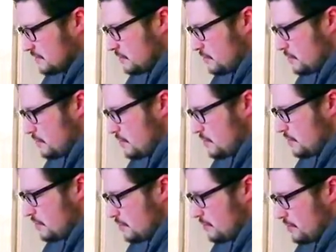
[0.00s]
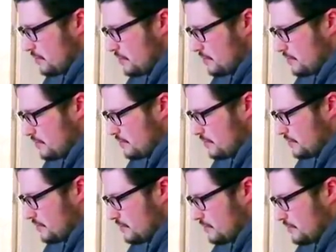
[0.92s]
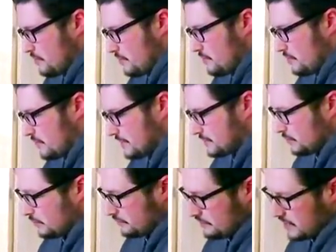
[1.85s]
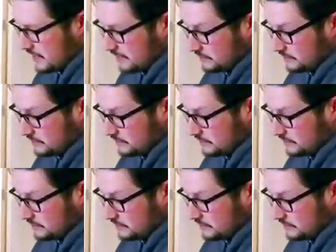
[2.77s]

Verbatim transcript: Ooh, that's really funny.